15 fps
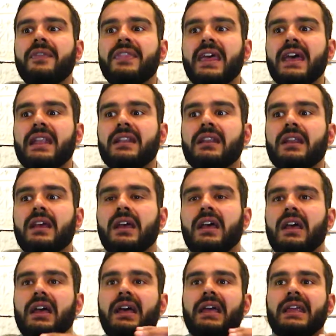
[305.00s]
that
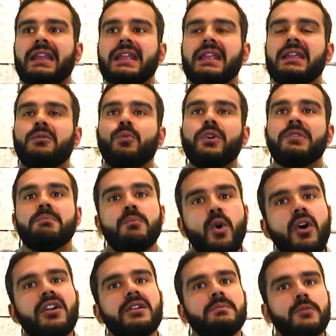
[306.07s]
with
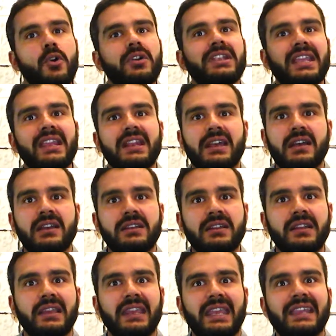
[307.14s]
more and more data,
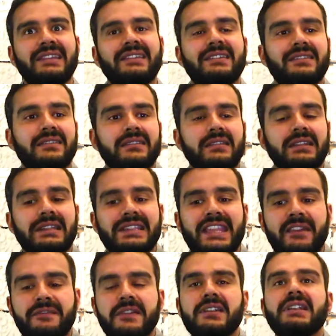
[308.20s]
it's
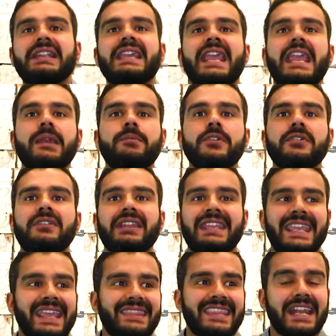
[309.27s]
definitely able to
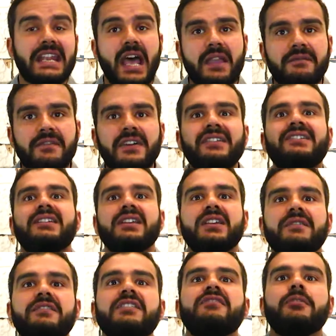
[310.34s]
get that diversity
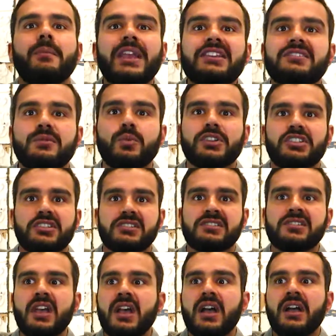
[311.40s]
of information, which
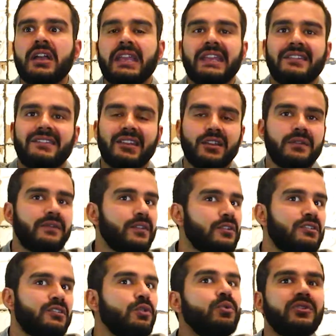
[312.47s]
is, instead of the
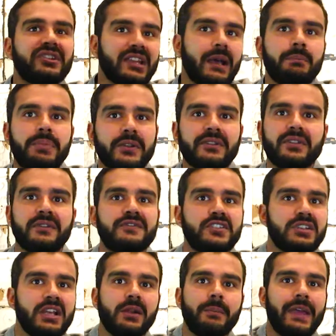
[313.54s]
2 samples of
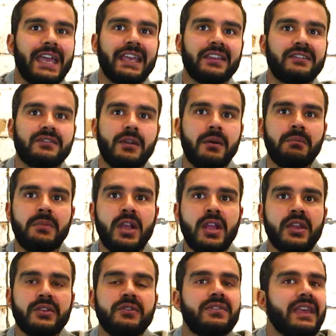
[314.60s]
Chanel bags from
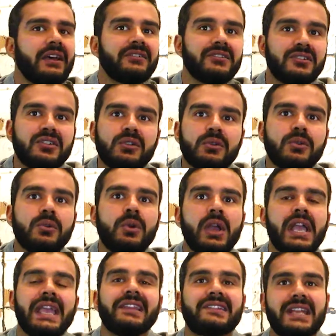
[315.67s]
2002,
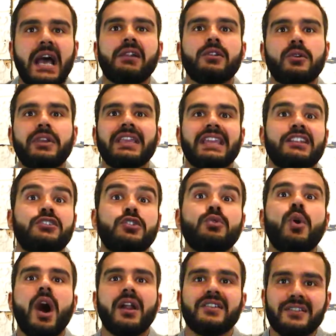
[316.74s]
it's now looking at
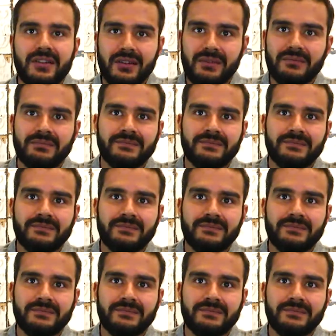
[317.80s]
200.